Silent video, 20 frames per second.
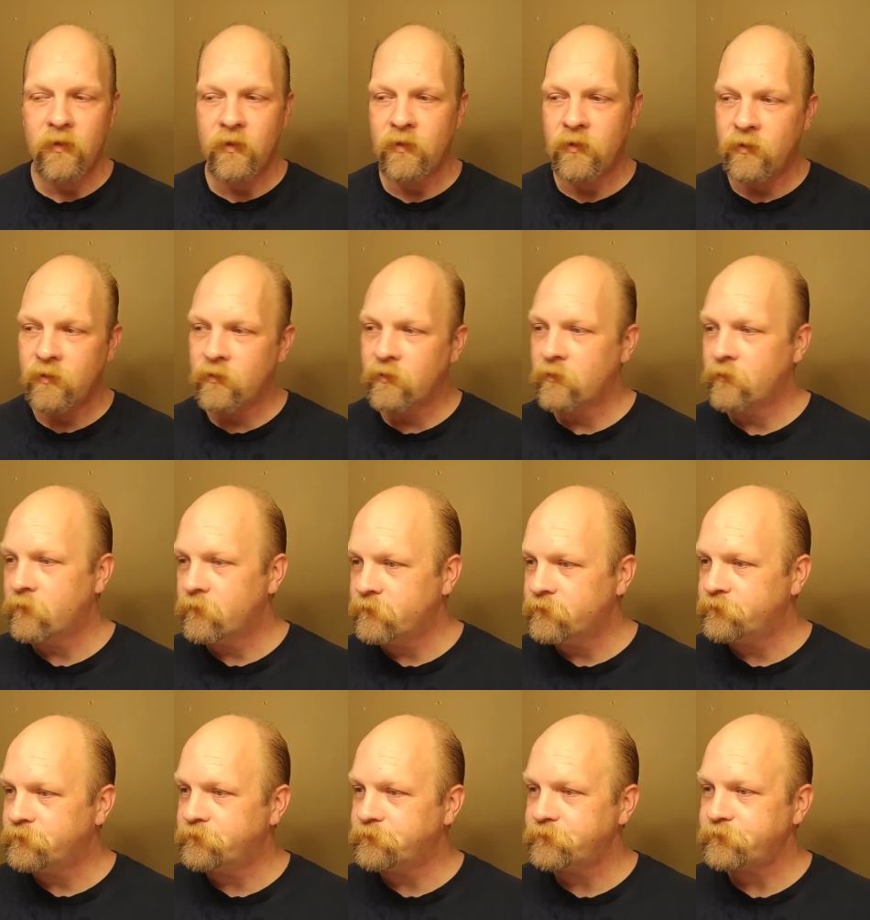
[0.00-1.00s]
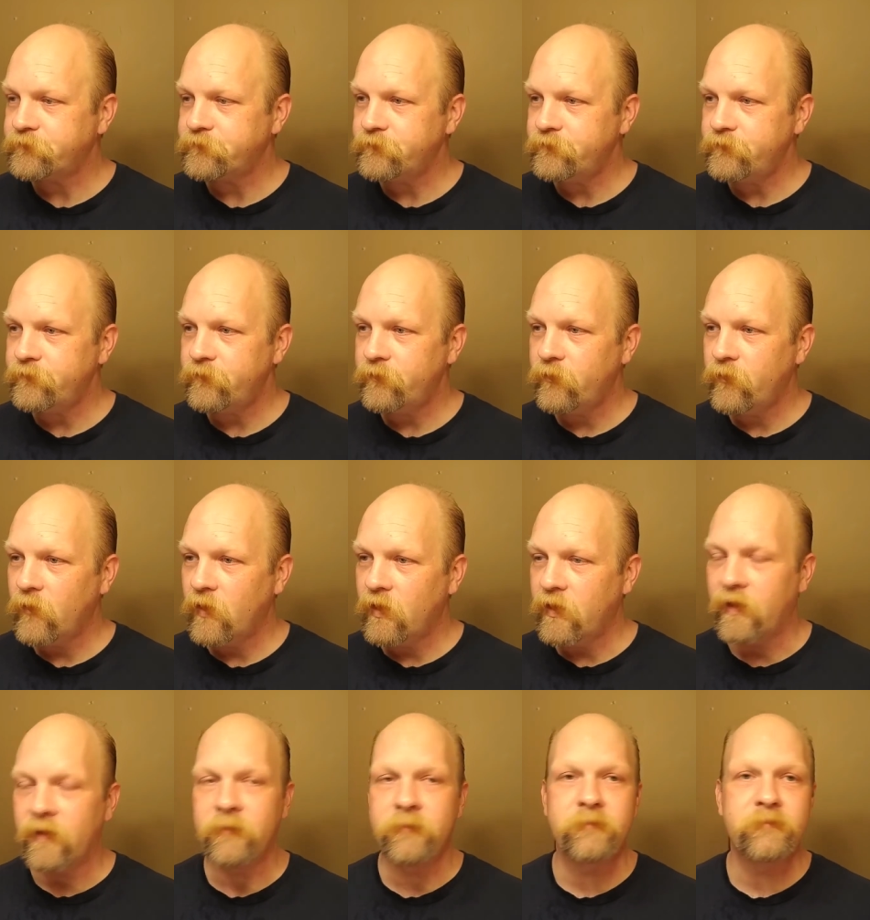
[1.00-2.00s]
In
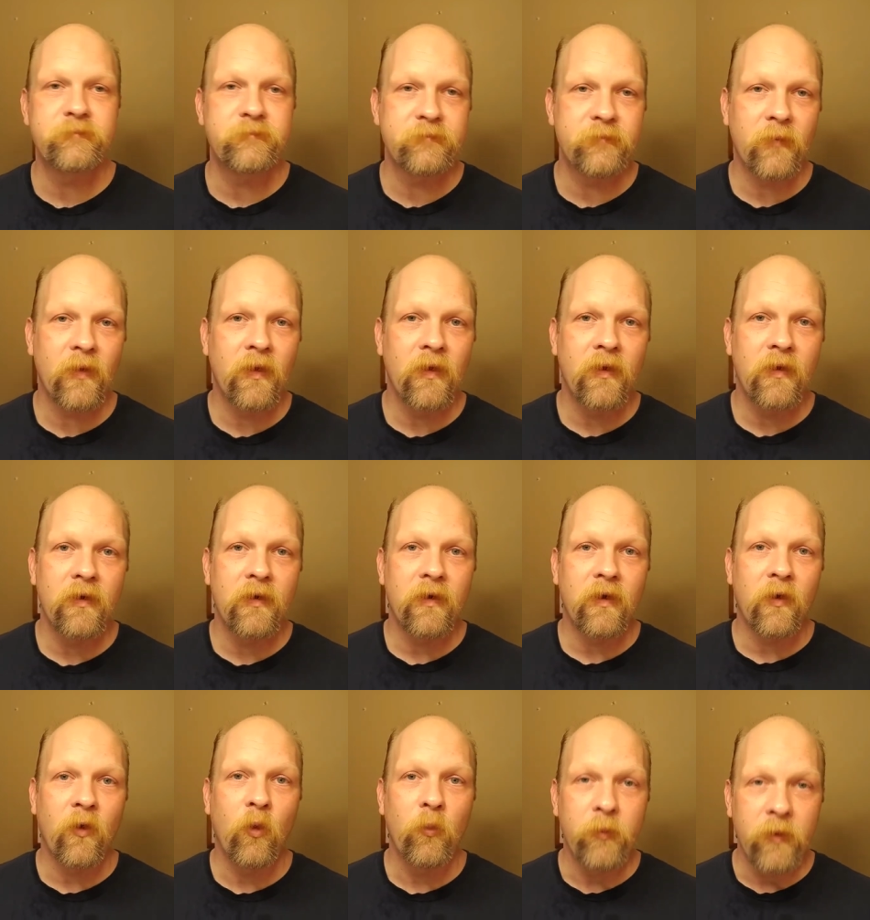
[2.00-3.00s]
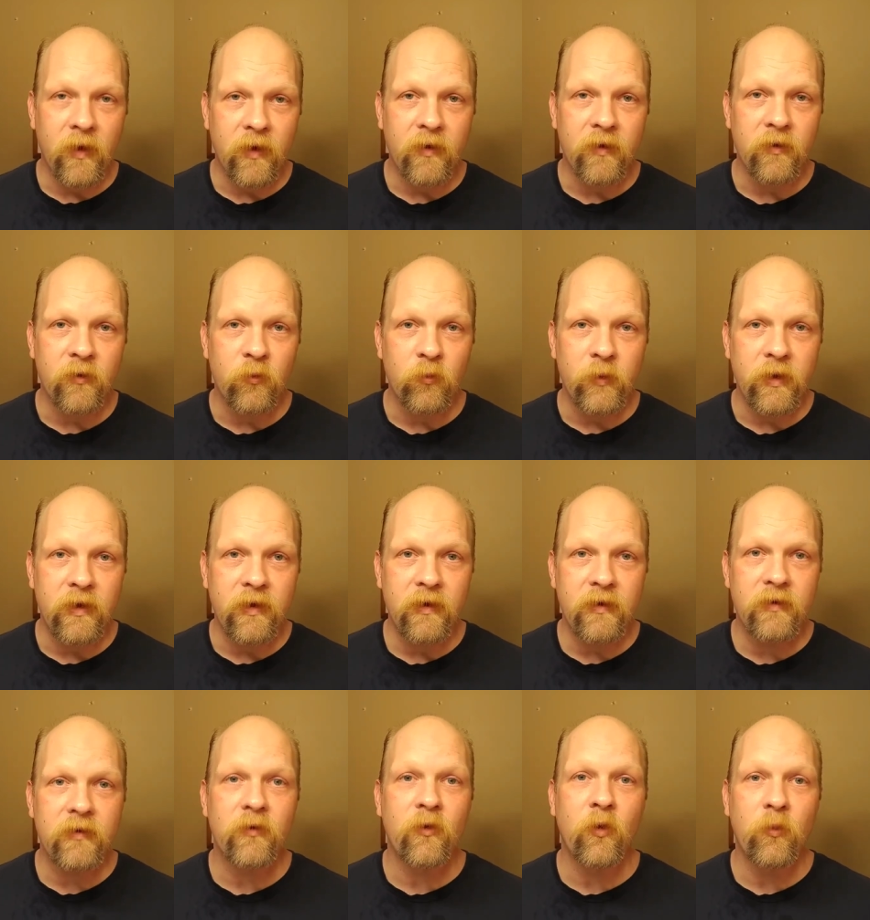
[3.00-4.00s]
yeah, I hope you had a good
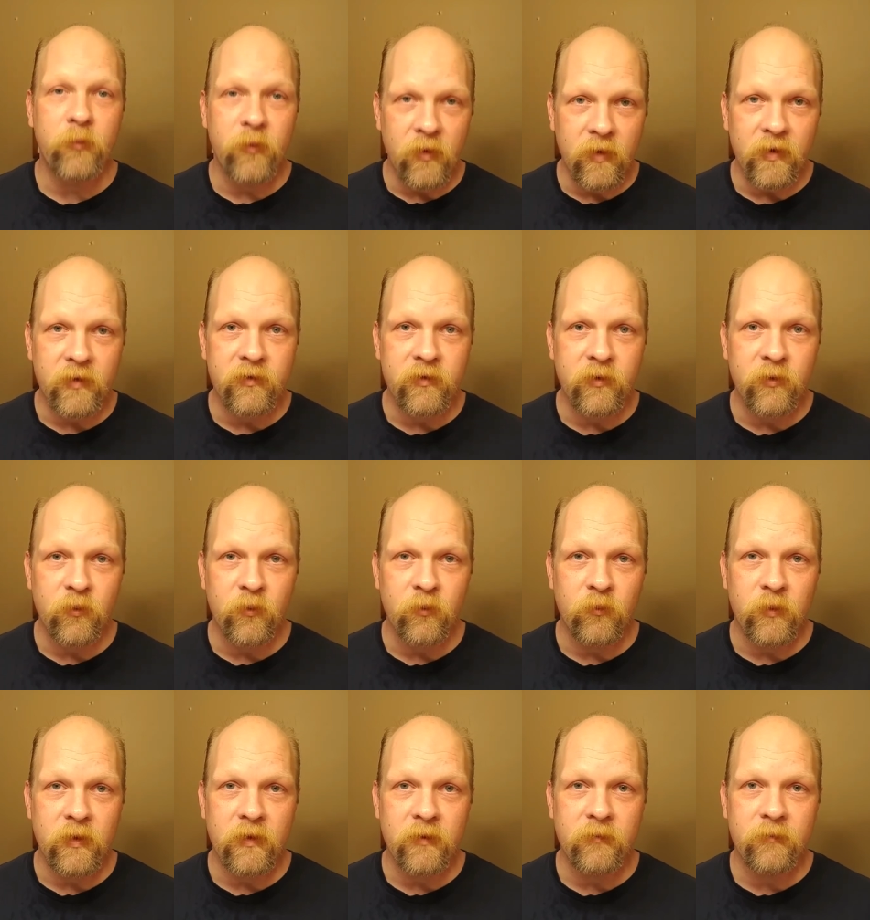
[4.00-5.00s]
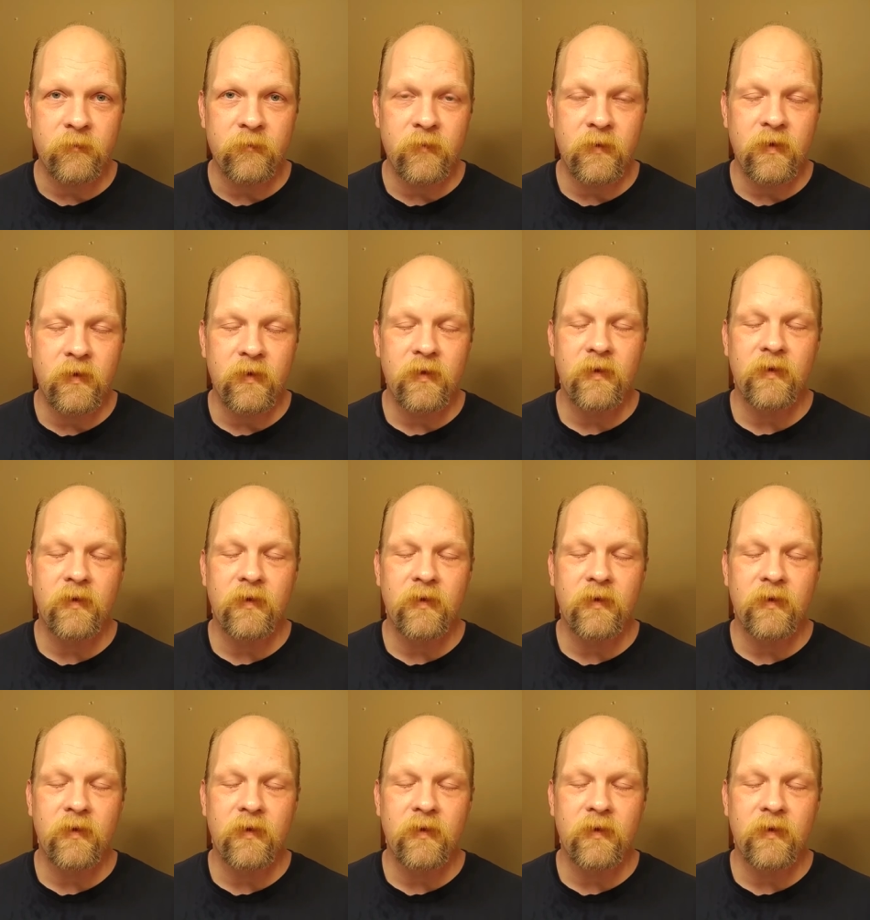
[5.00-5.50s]
weekend. I hope you guys are doing well.